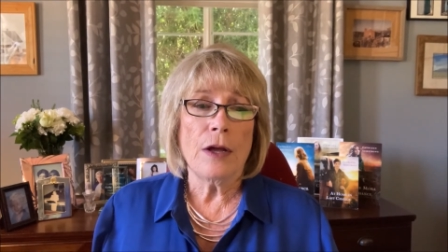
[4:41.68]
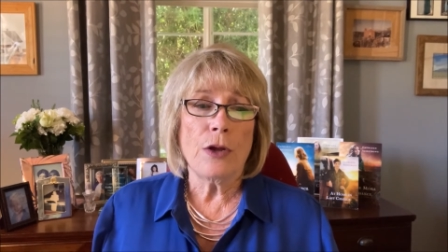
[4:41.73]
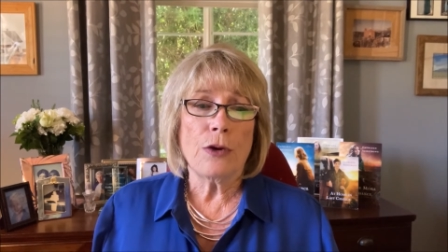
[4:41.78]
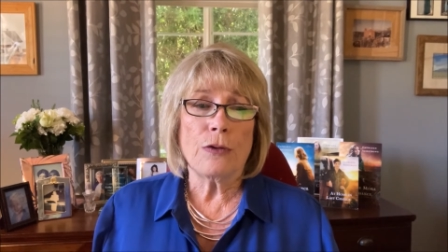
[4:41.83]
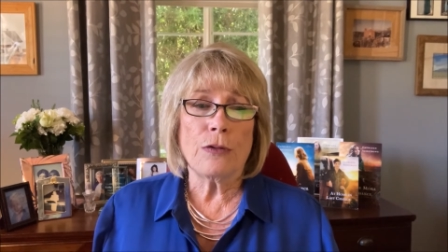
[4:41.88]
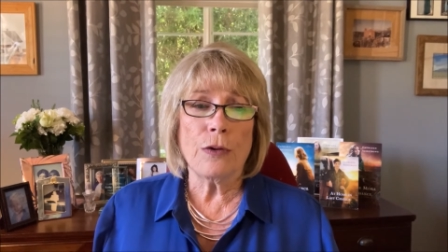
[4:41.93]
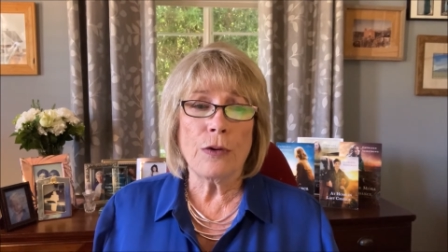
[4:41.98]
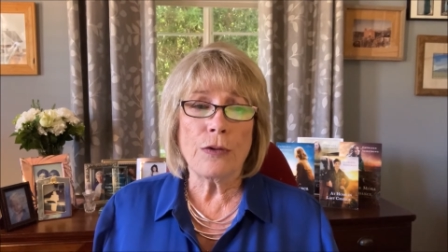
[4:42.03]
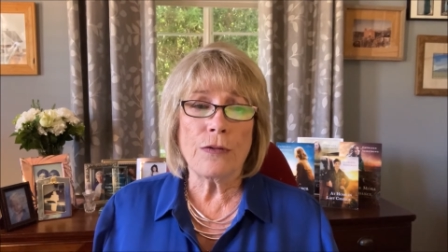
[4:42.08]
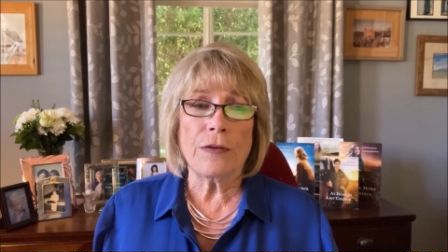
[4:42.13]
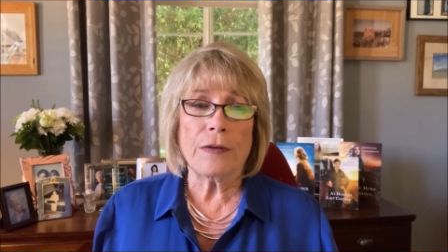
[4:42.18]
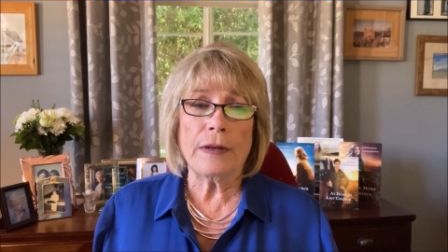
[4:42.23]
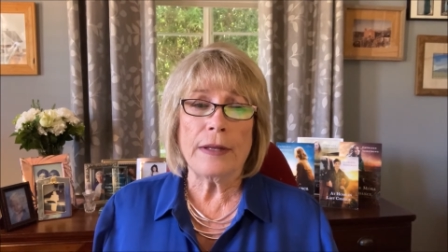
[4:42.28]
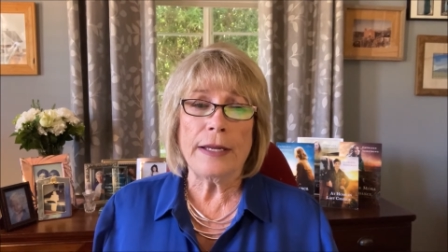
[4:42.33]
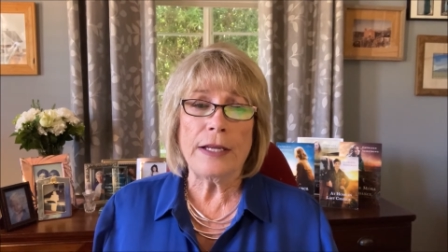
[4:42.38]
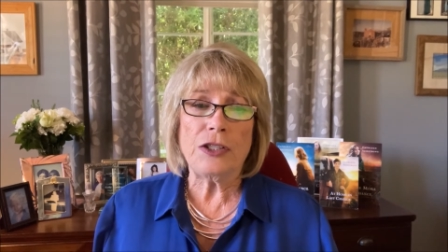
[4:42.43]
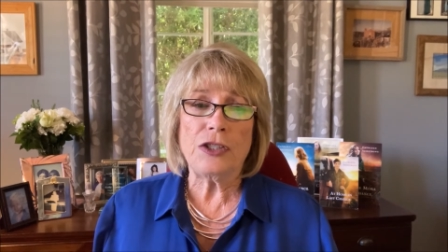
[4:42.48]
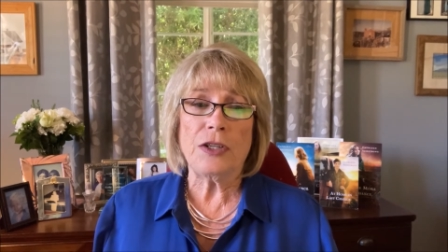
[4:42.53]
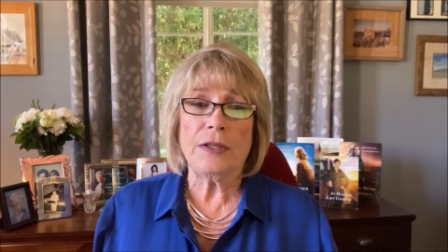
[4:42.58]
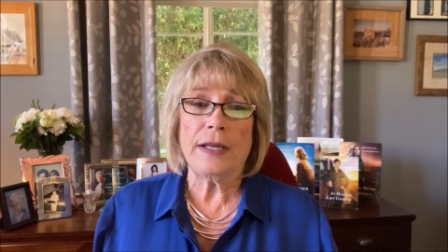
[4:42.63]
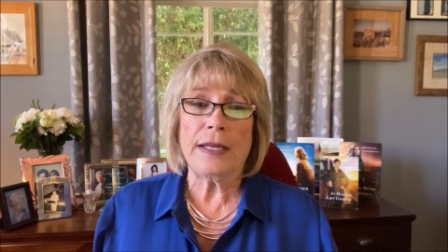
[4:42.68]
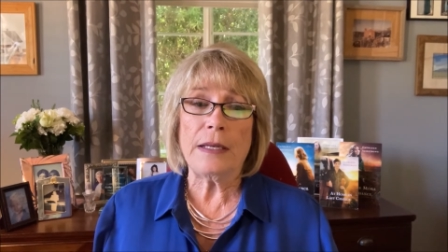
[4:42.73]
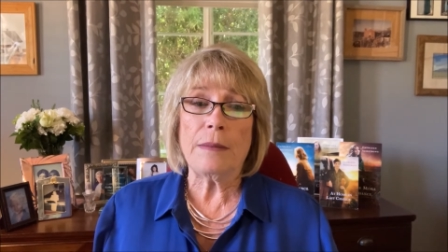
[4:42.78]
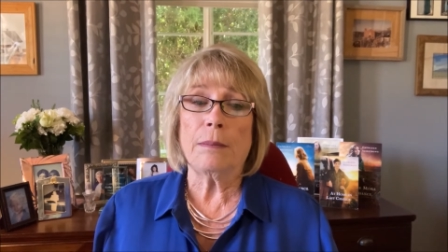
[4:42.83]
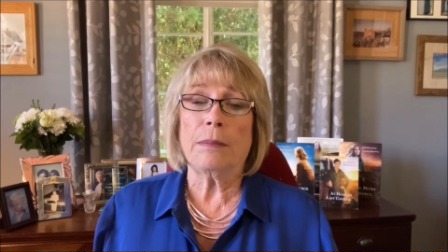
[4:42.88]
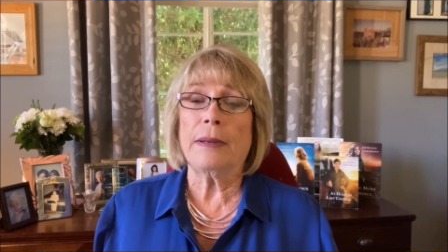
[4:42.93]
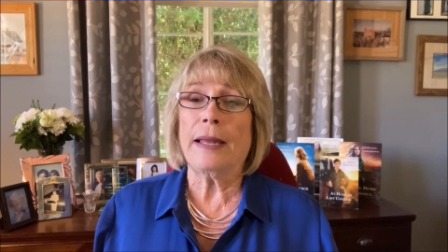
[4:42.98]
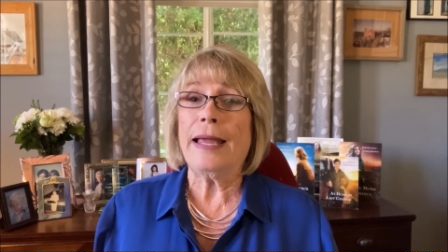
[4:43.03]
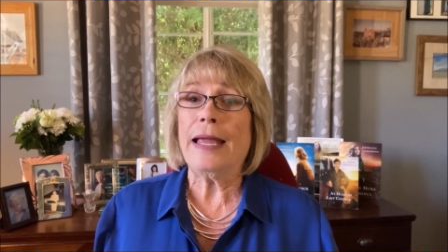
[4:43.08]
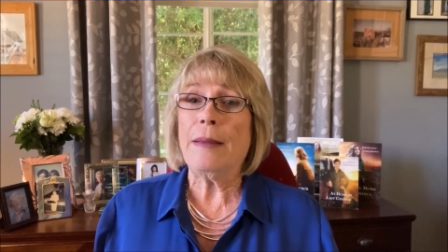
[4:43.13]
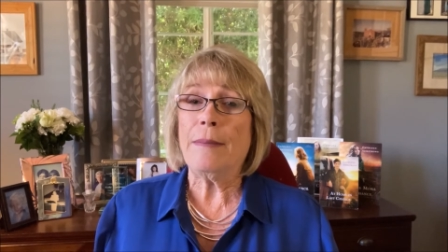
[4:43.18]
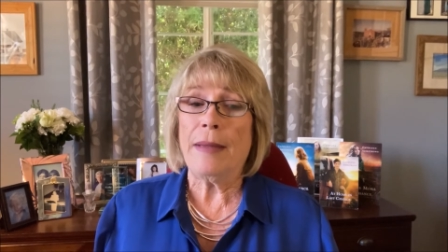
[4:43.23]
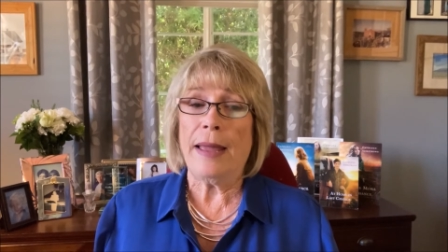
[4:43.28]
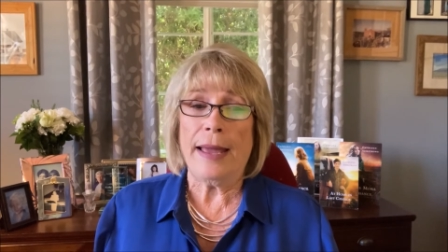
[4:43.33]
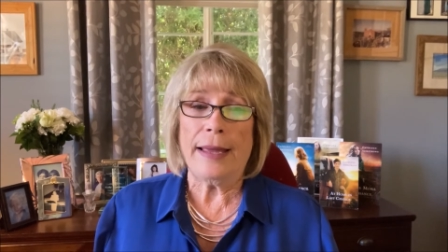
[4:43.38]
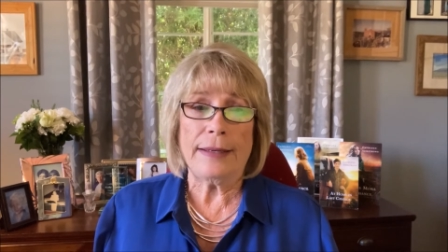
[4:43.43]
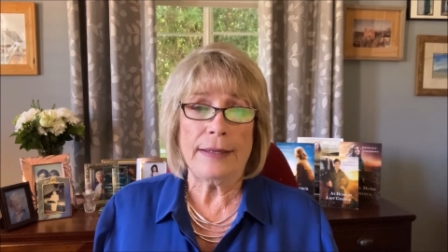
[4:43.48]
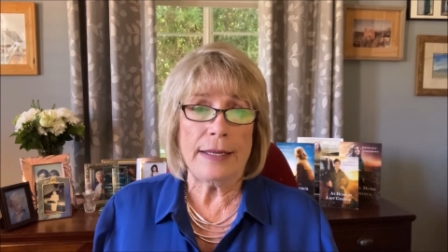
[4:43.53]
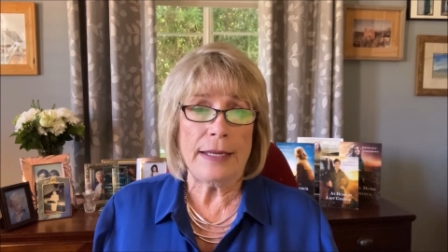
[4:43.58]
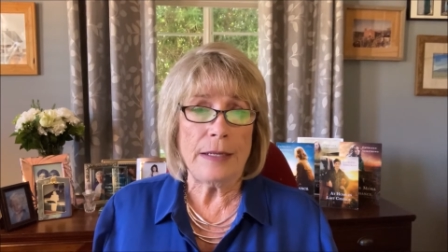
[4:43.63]
Truthfully, she didn't blame
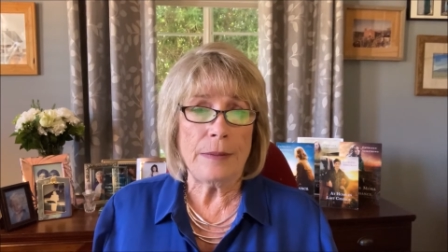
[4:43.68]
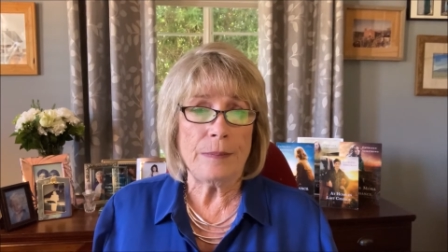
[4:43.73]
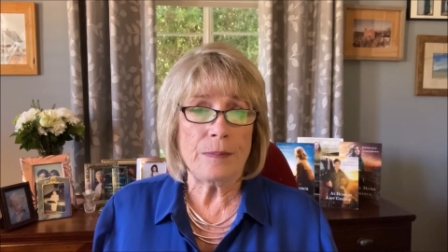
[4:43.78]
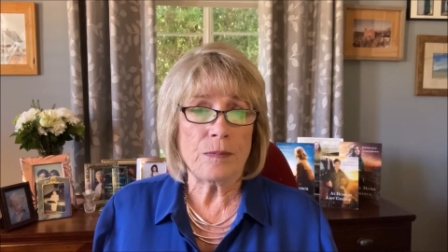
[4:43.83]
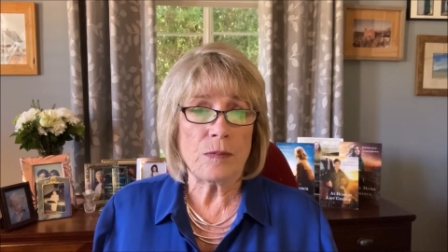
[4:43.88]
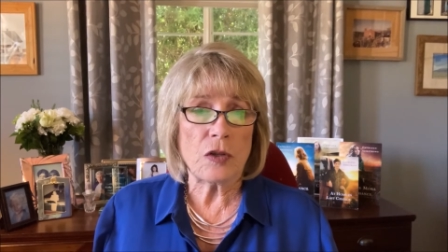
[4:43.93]
Andy.